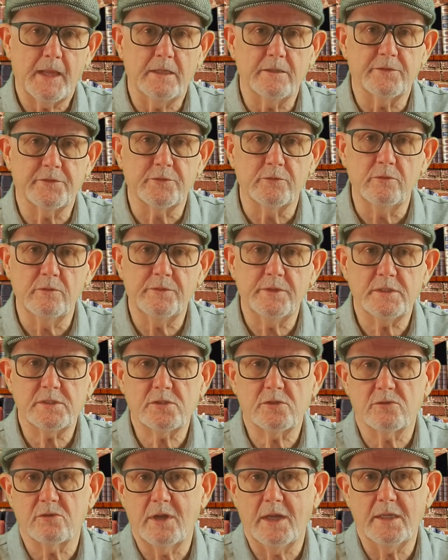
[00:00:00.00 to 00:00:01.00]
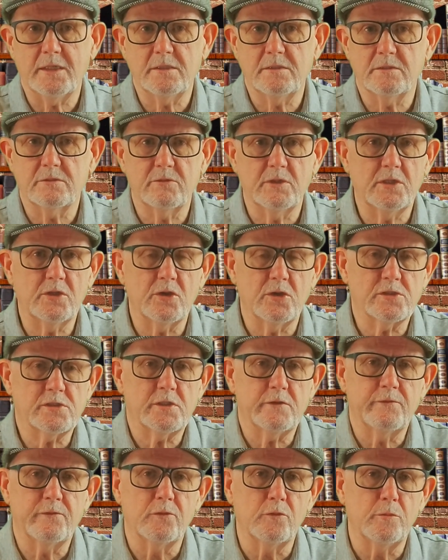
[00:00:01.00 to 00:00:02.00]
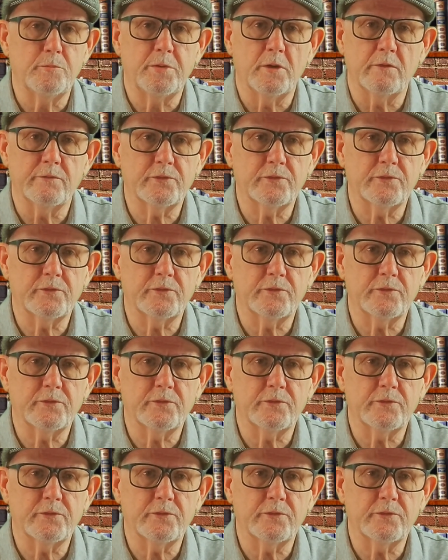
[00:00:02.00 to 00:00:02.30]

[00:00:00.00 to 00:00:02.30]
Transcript: And through this grand recursive loop